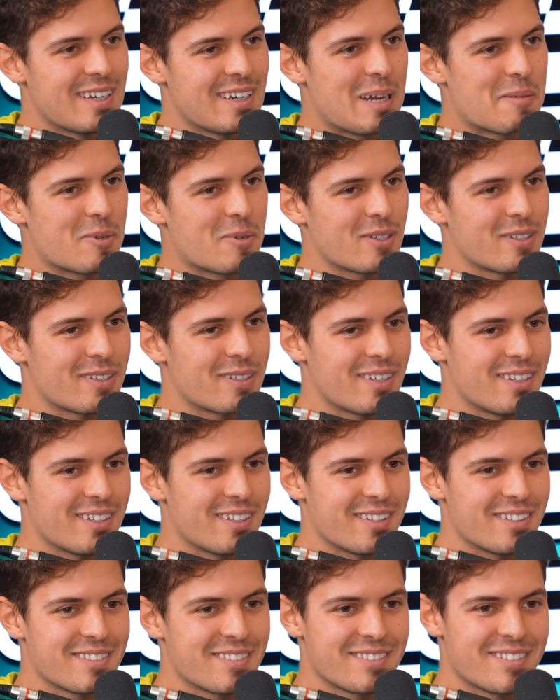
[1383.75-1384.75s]
I'm not
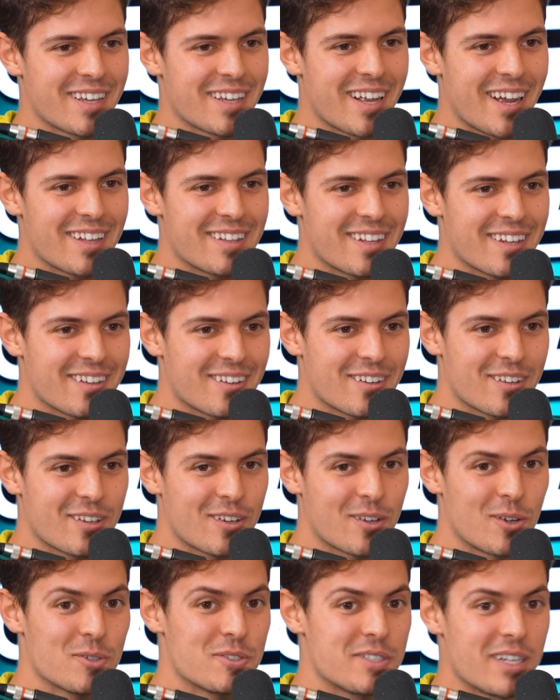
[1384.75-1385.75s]
the the guy
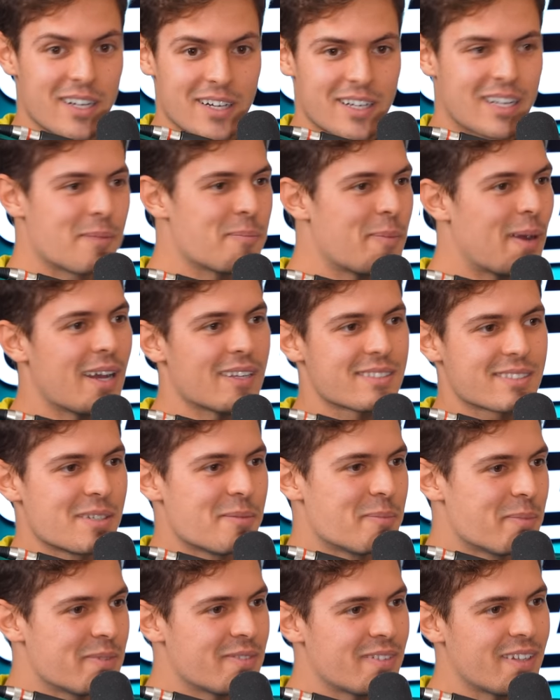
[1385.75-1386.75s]
that goes there and keep
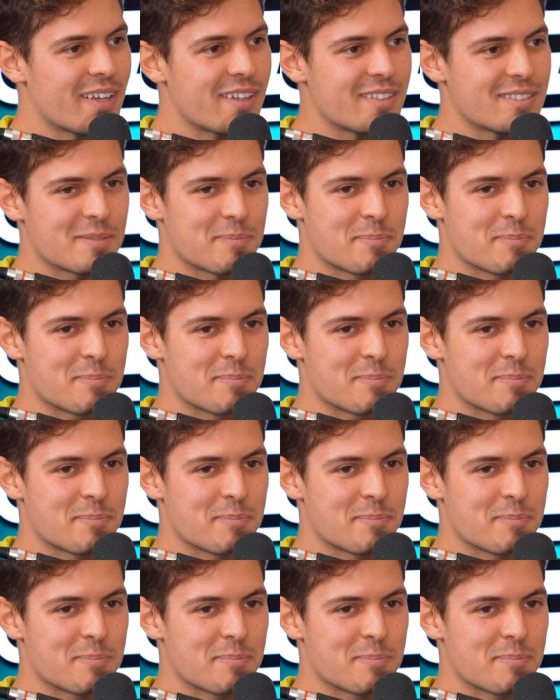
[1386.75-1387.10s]
asking things.